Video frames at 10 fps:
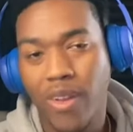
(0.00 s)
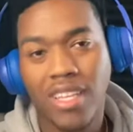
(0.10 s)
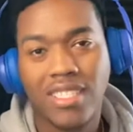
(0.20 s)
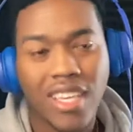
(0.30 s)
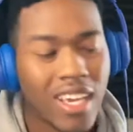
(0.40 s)

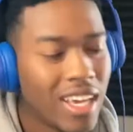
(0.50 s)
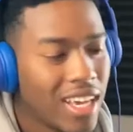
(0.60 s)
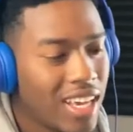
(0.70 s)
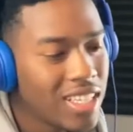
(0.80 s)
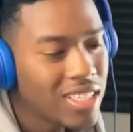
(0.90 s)
This,
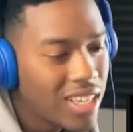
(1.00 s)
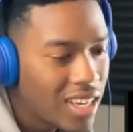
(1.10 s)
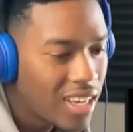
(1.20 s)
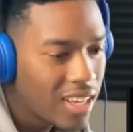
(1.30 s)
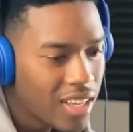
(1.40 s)
this,
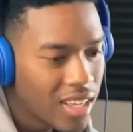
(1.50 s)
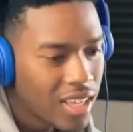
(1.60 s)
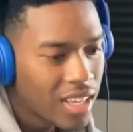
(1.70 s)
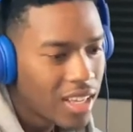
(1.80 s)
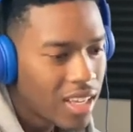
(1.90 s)
uh,
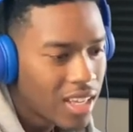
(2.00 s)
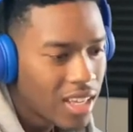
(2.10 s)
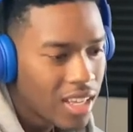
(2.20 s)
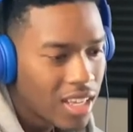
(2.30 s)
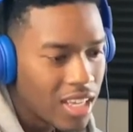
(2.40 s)

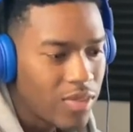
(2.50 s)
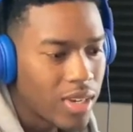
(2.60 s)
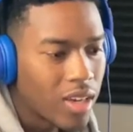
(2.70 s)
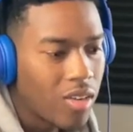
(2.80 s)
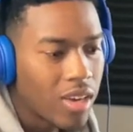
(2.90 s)
it's finna
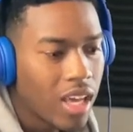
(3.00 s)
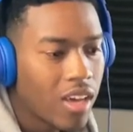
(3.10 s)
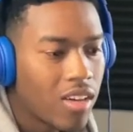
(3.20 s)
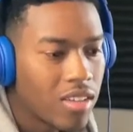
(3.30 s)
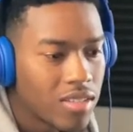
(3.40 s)
go down.